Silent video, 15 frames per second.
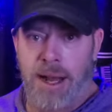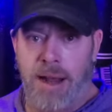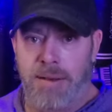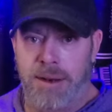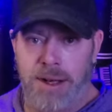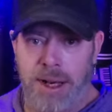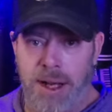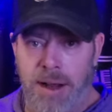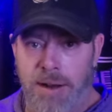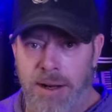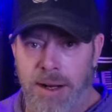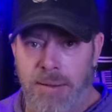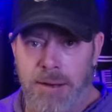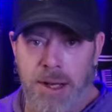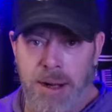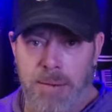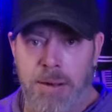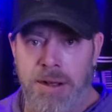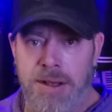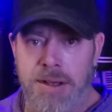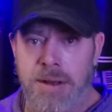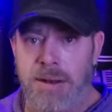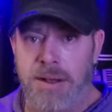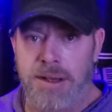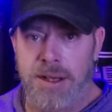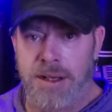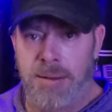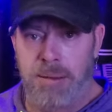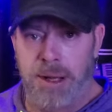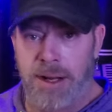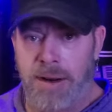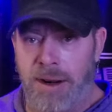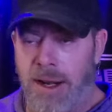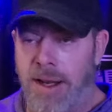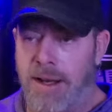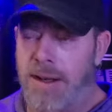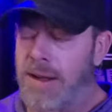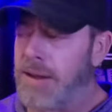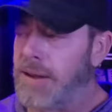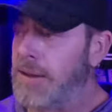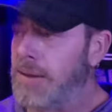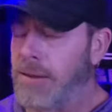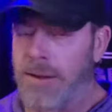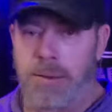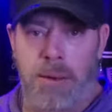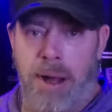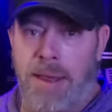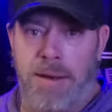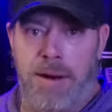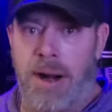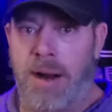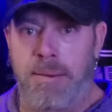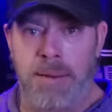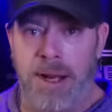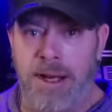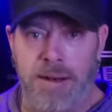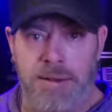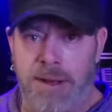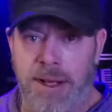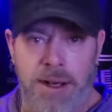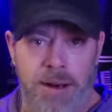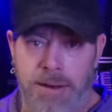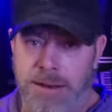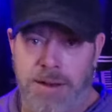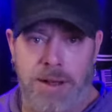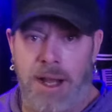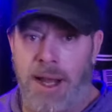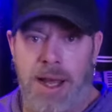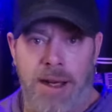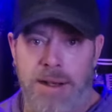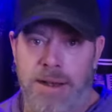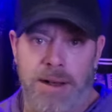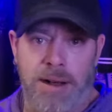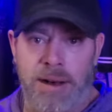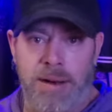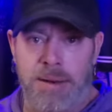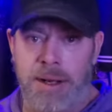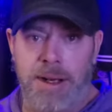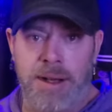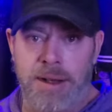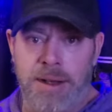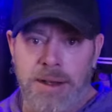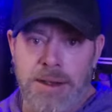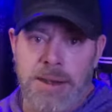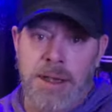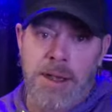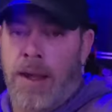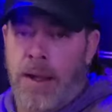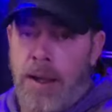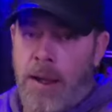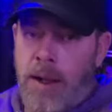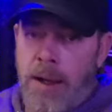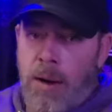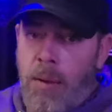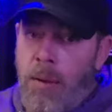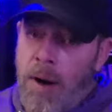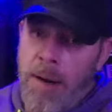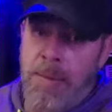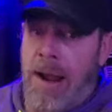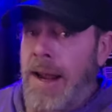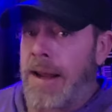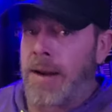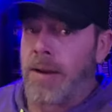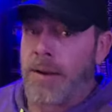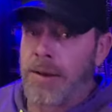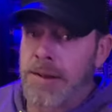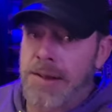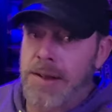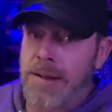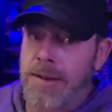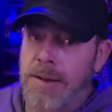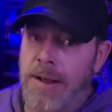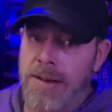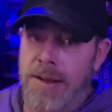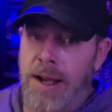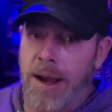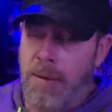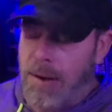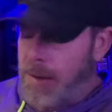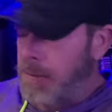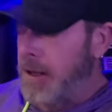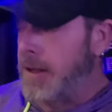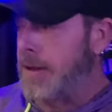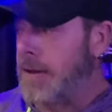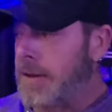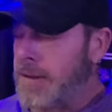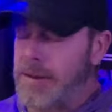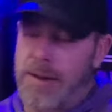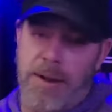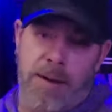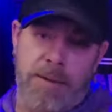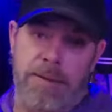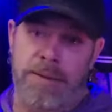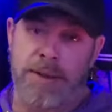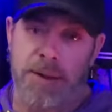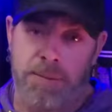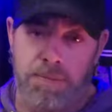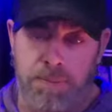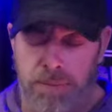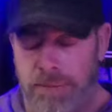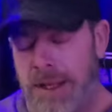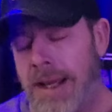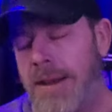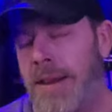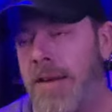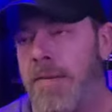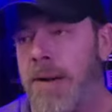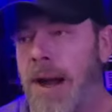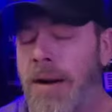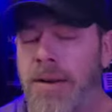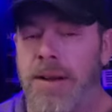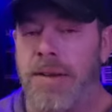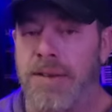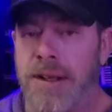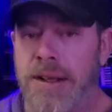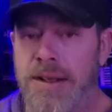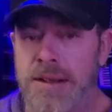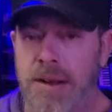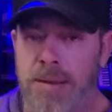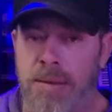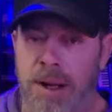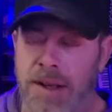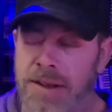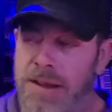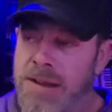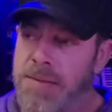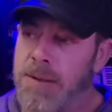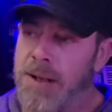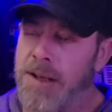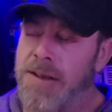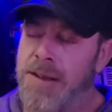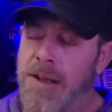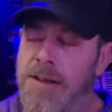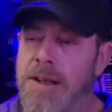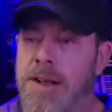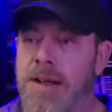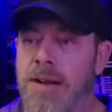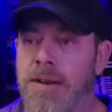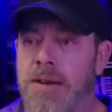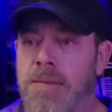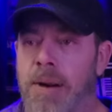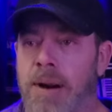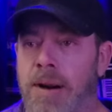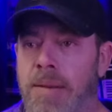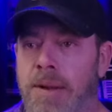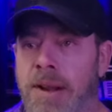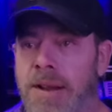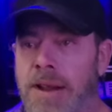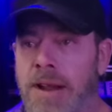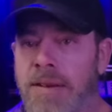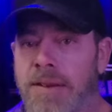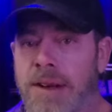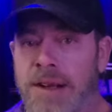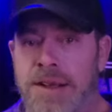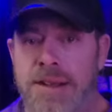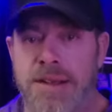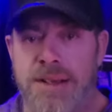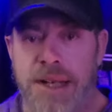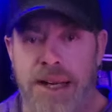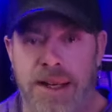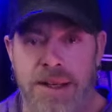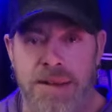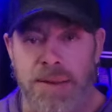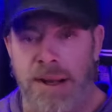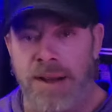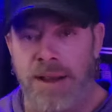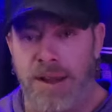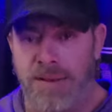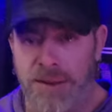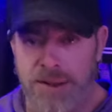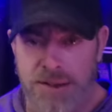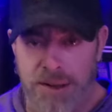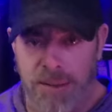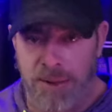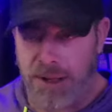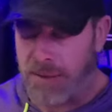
I have it now, and I'm going to pursue it to the bitter end, whether I'm making videos or not. You know what I mean? One of my goals is I want to be, you know, the, I love powerlifting so much. It's been a, such a huge part of my life, and it's changed my life in so